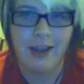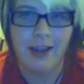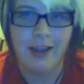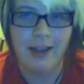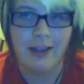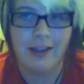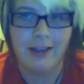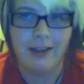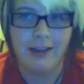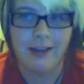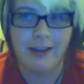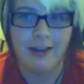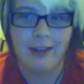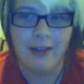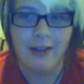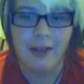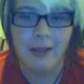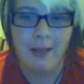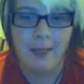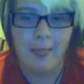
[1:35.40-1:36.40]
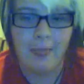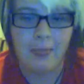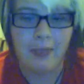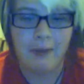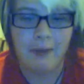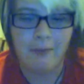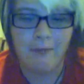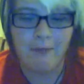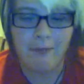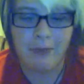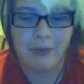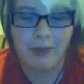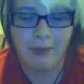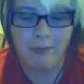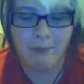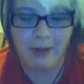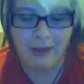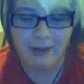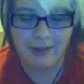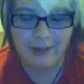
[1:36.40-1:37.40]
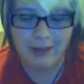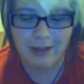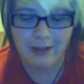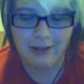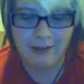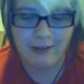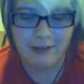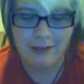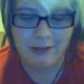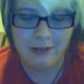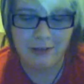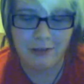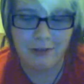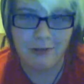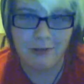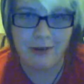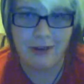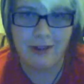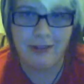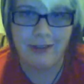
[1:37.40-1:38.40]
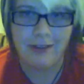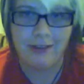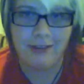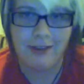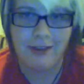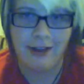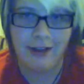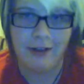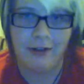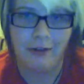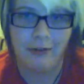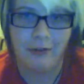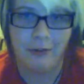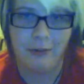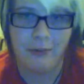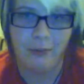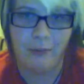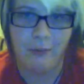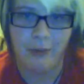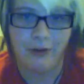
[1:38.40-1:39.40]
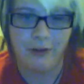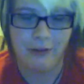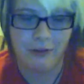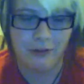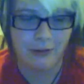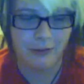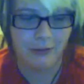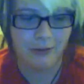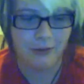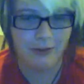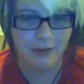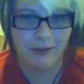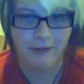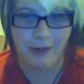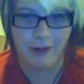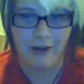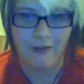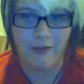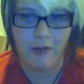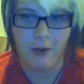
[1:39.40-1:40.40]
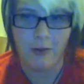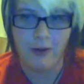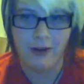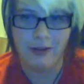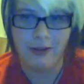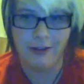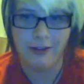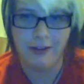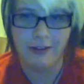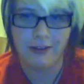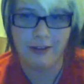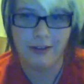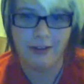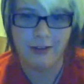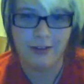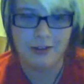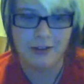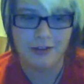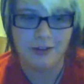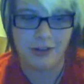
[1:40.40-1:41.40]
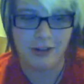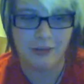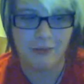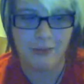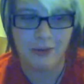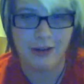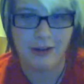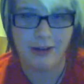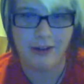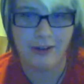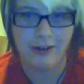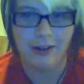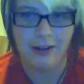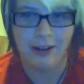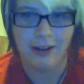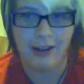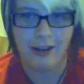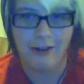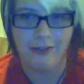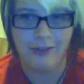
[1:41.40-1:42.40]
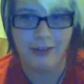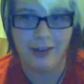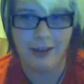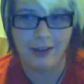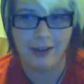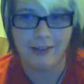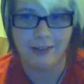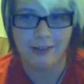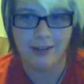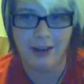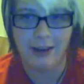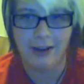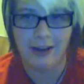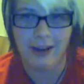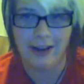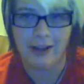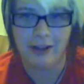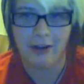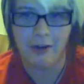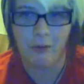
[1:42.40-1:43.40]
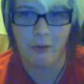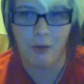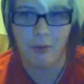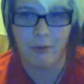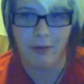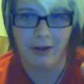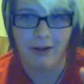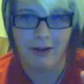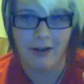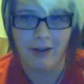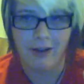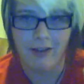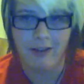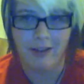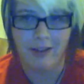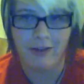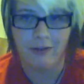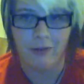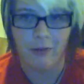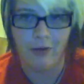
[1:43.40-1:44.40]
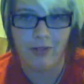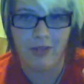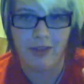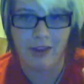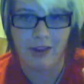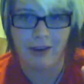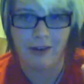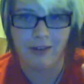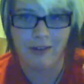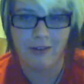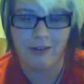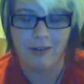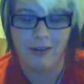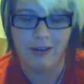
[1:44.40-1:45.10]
and the best things to do in this town were to ride four wheelers, drink beer, have sex, and hang out at Walmart. That's four things.